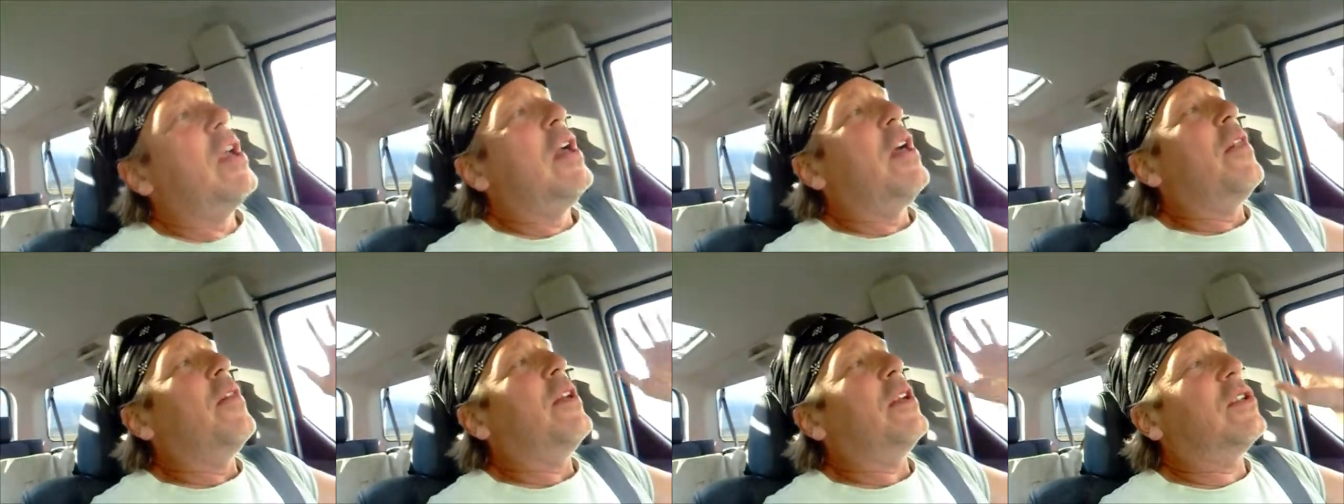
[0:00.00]

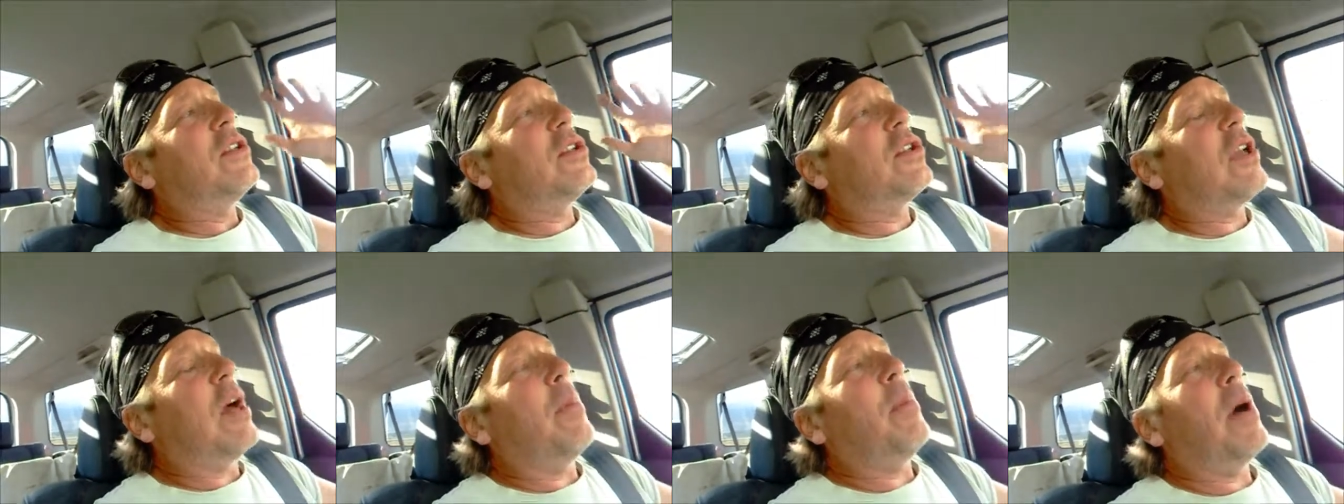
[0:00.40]
that
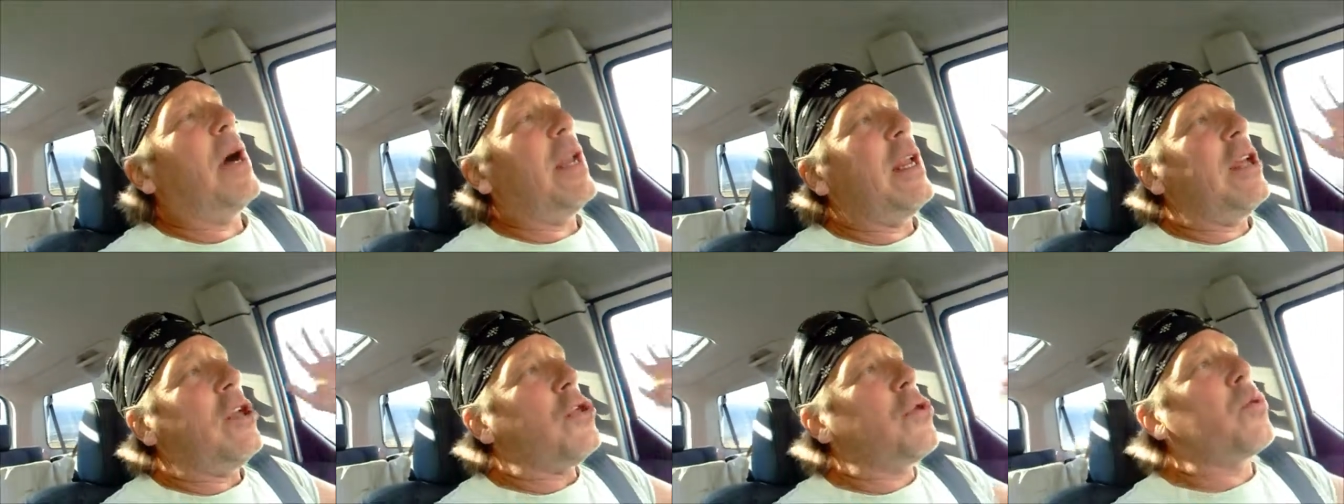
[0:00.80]

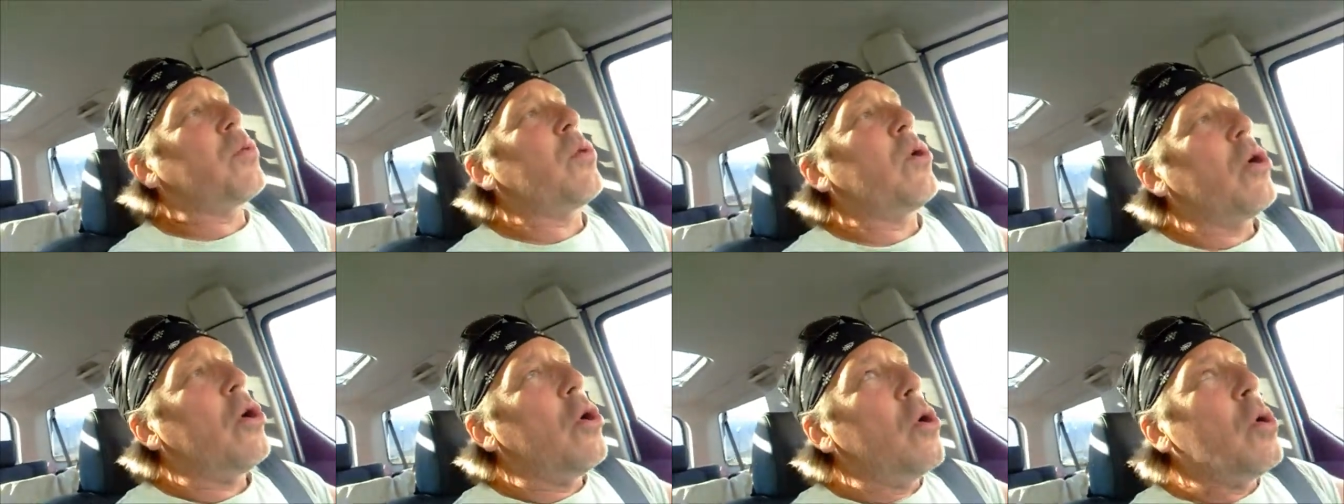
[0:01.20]
somebody
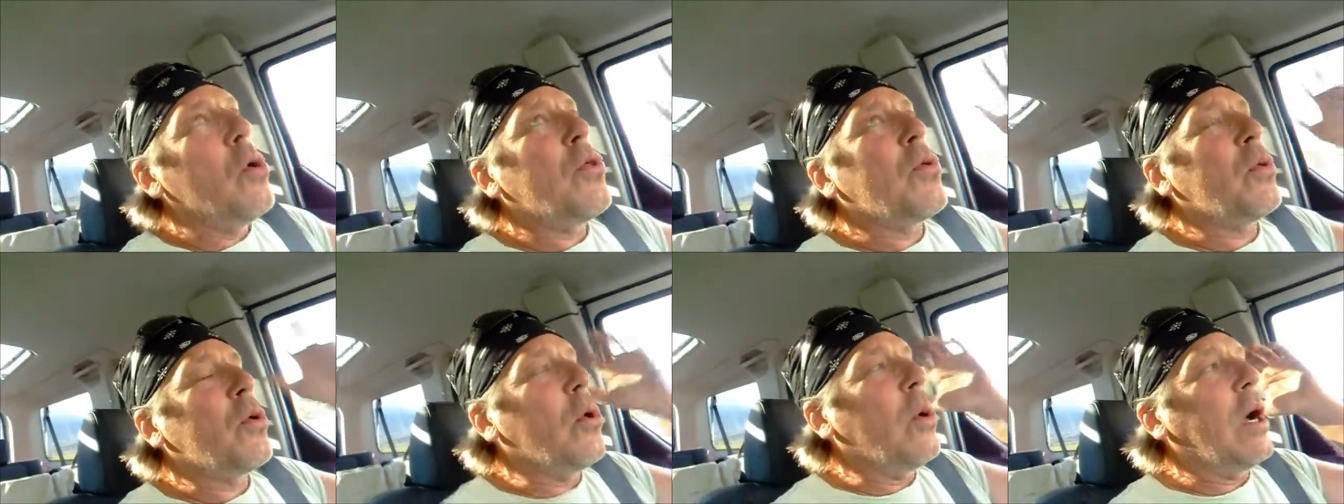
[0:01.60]
threw
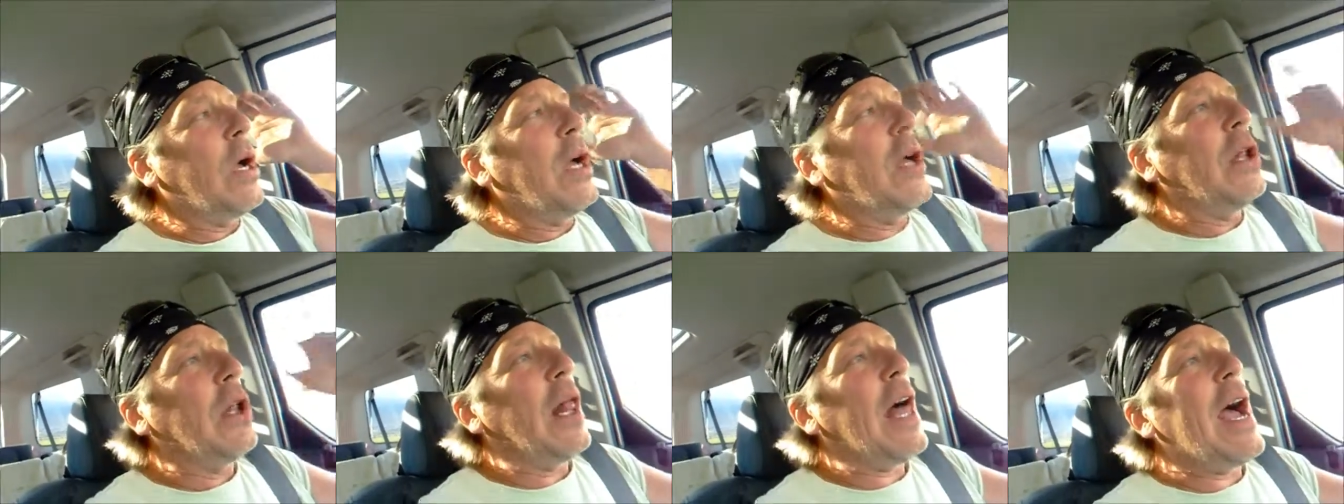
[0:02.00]
through a
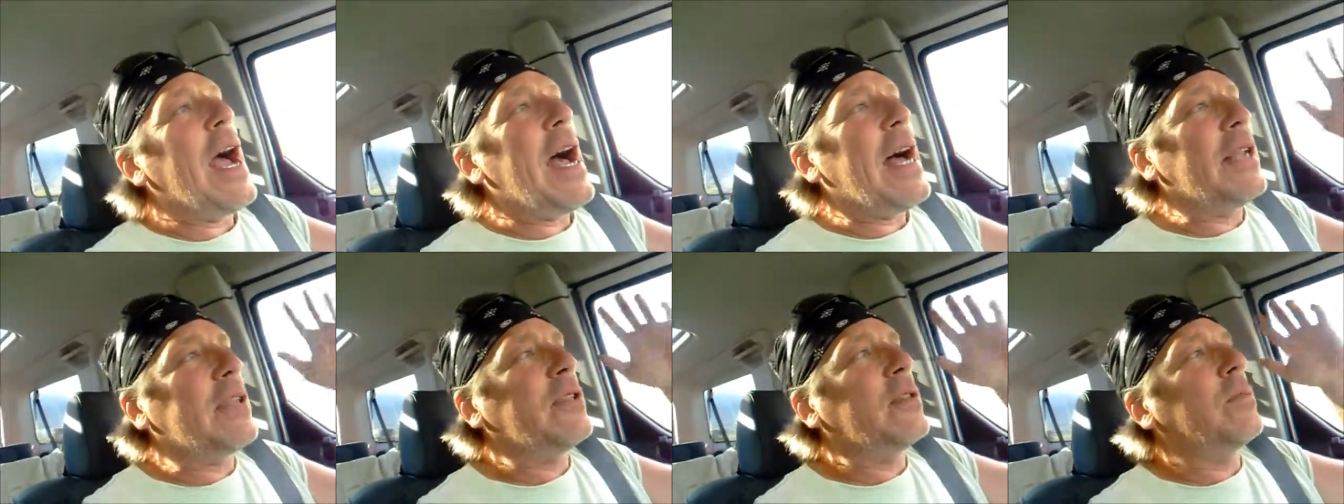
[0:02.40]

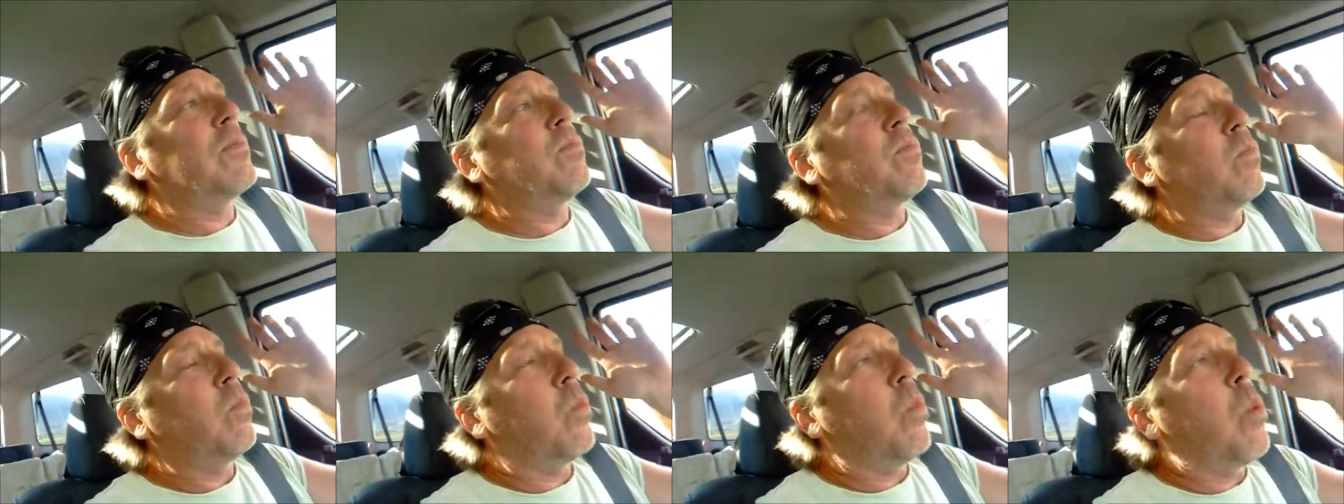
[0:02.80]
glass
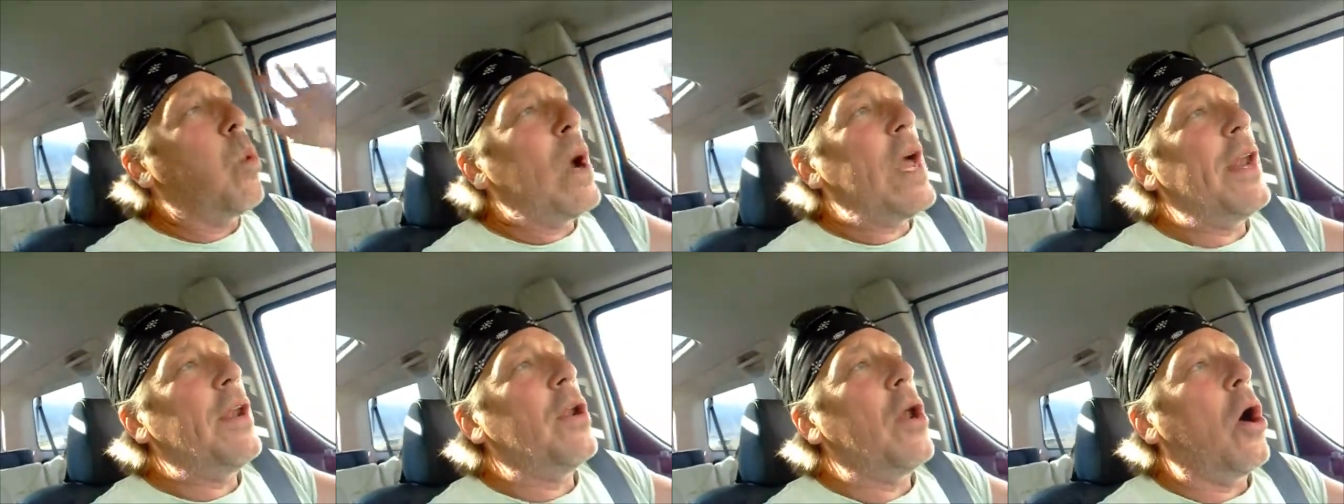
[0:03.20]

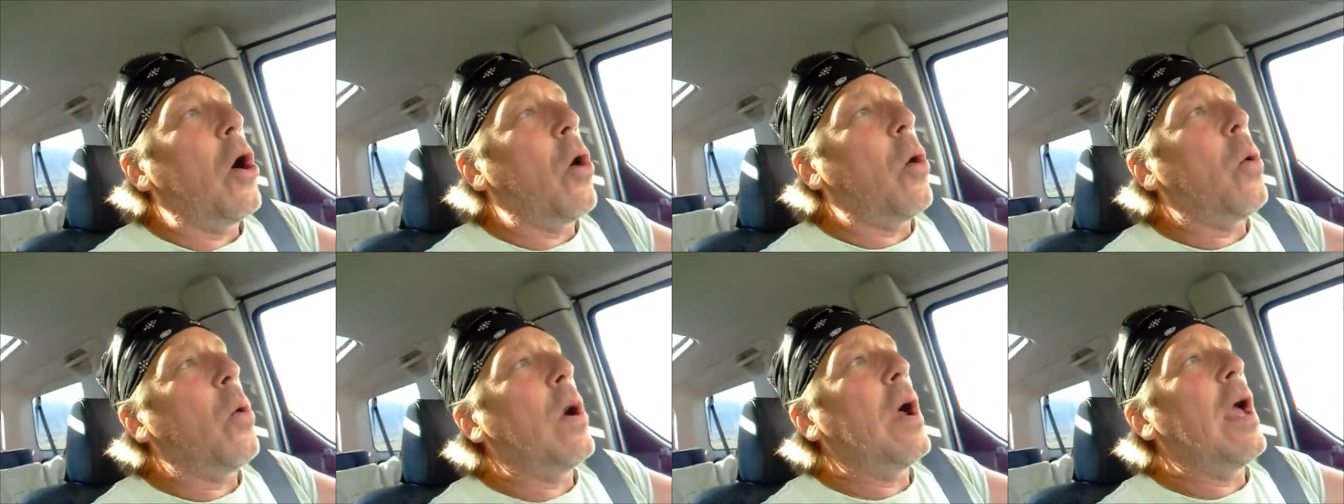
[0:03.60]

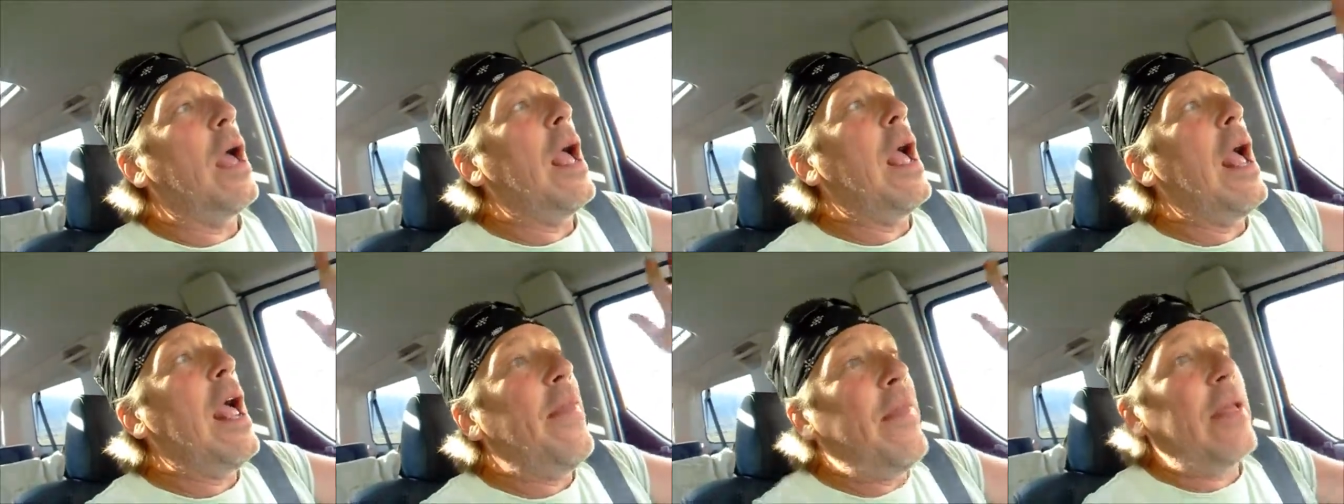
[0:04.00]
window
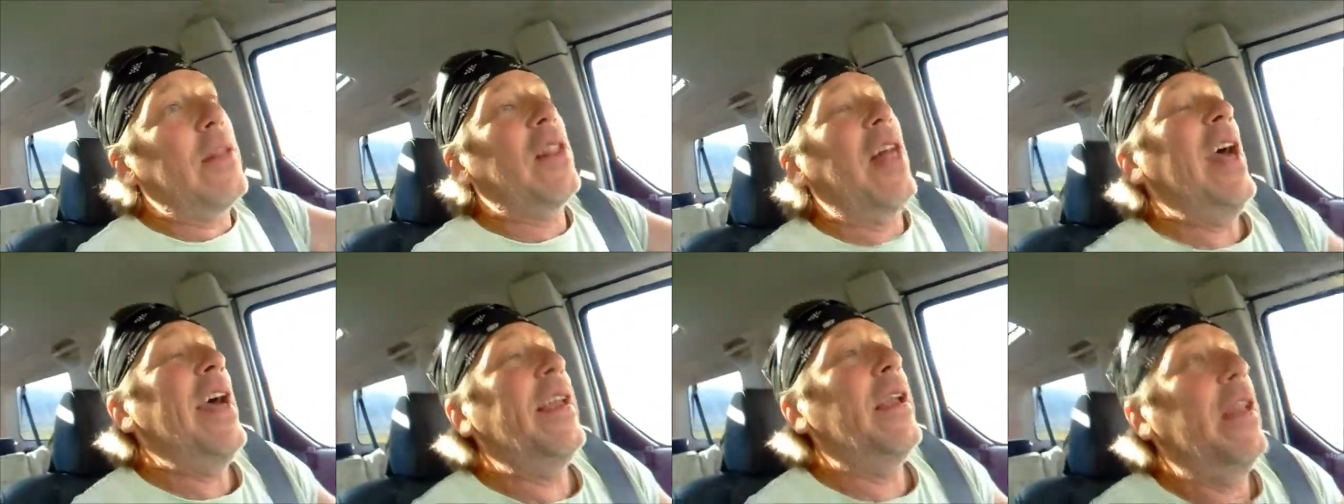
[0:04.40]
and then
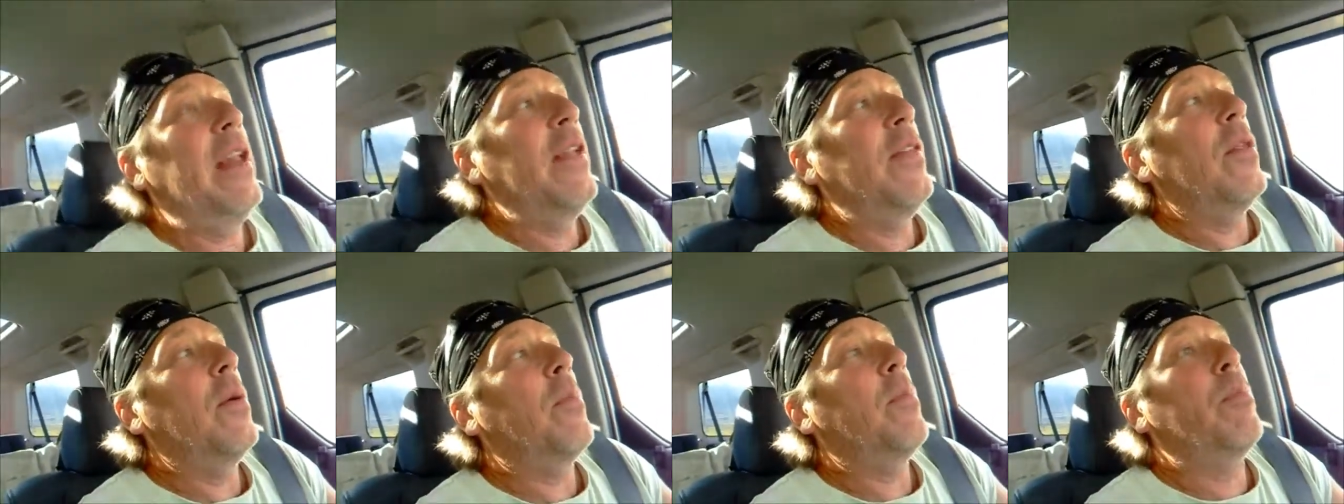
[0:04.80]
landed
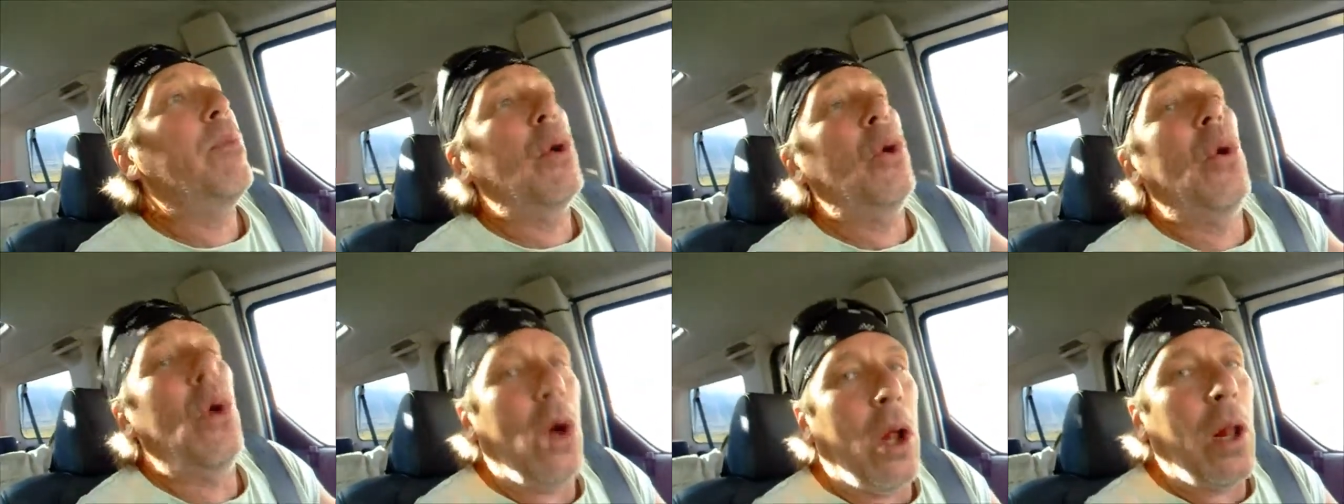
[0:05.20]
in the
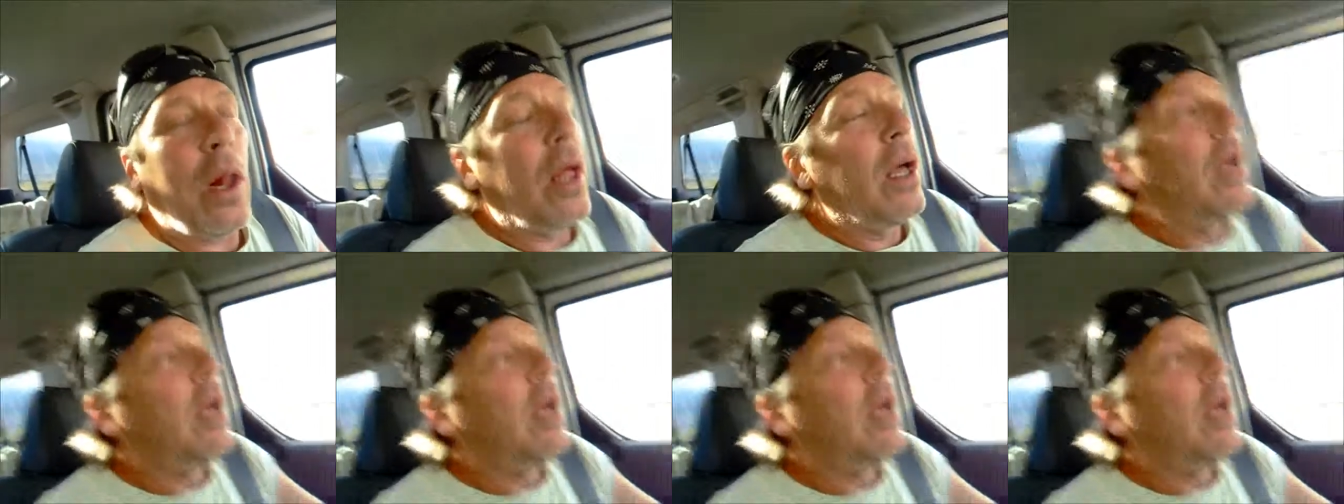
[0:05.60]
pool.